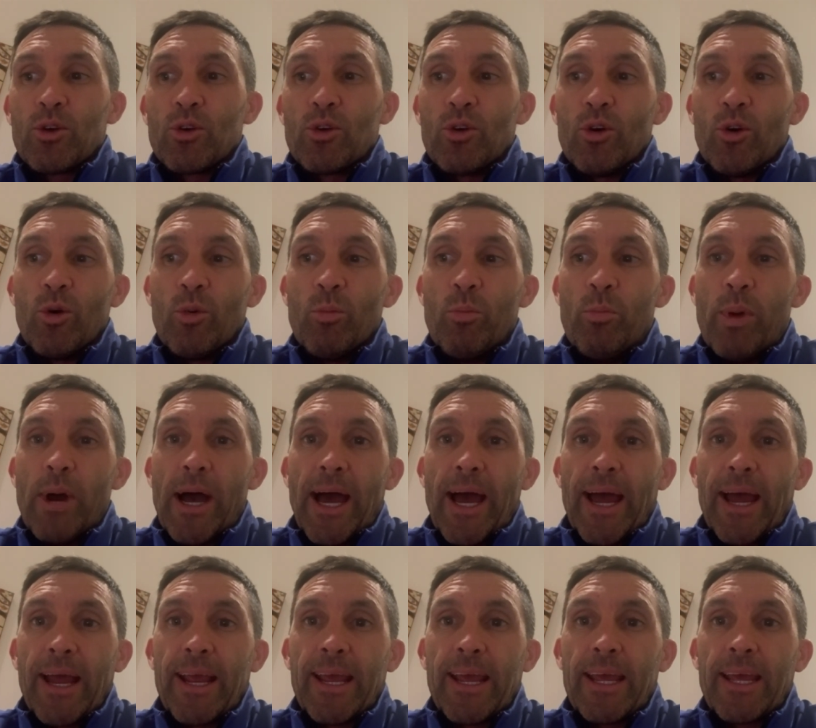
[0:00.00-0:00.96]
go
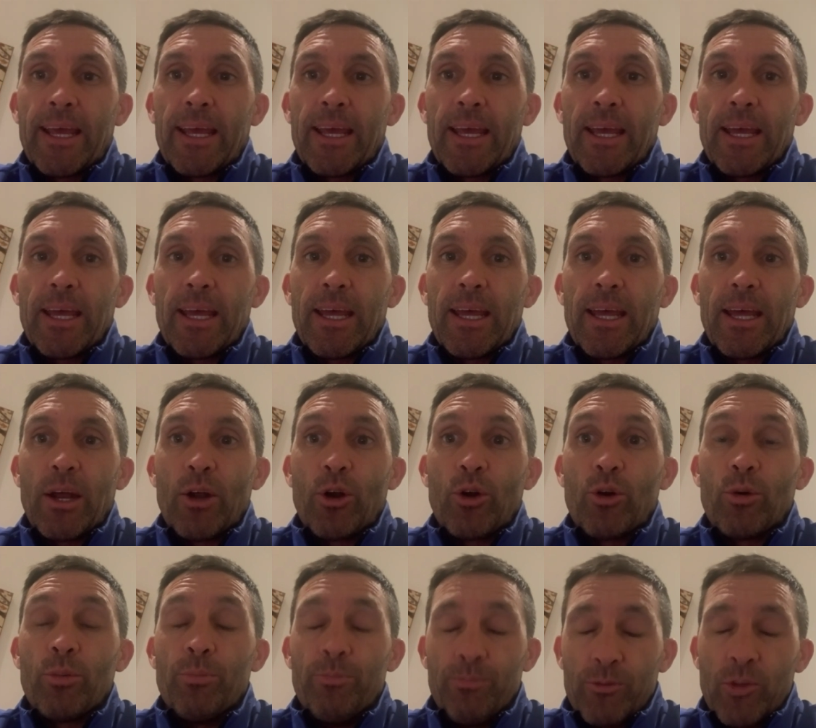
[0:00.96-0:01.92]
back
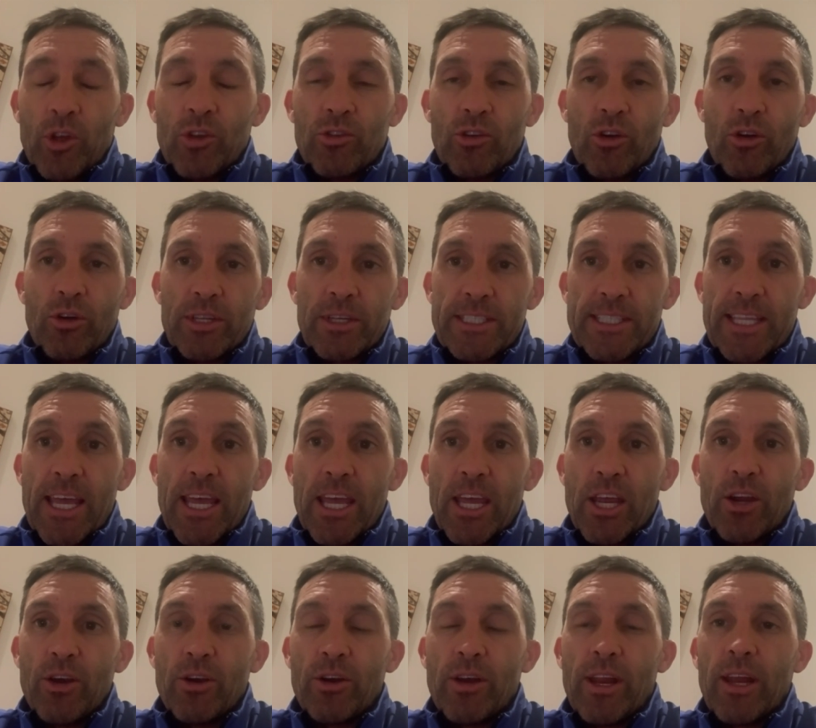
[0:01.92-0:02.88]
or sorry, stay
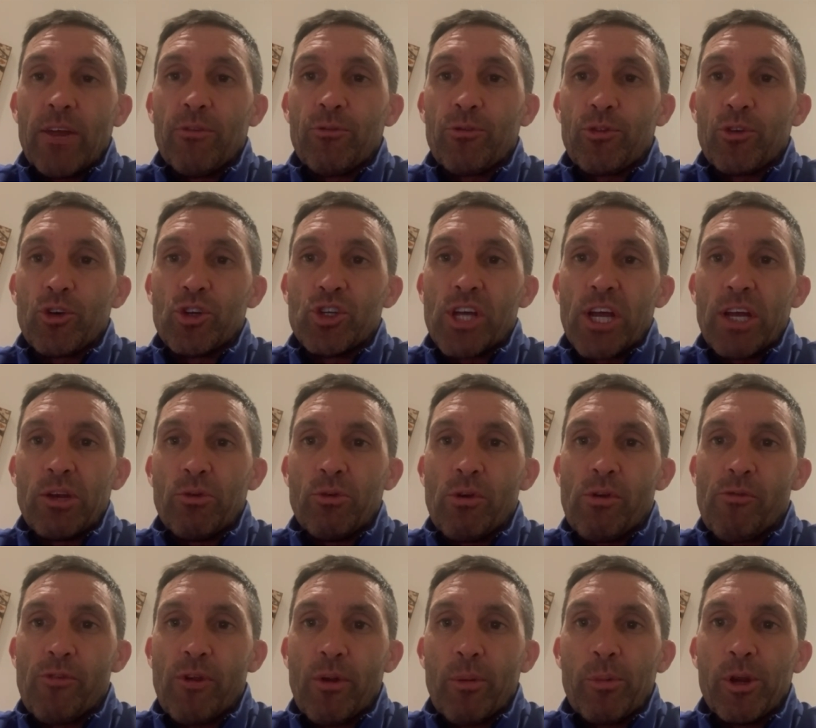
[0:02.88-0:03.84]
here then for
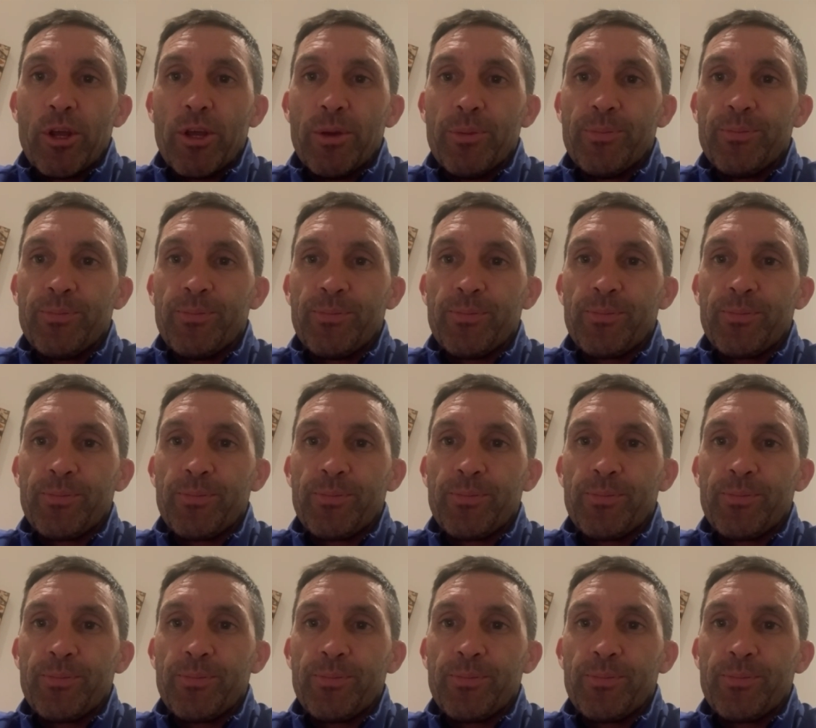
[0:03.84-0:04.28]
January and February.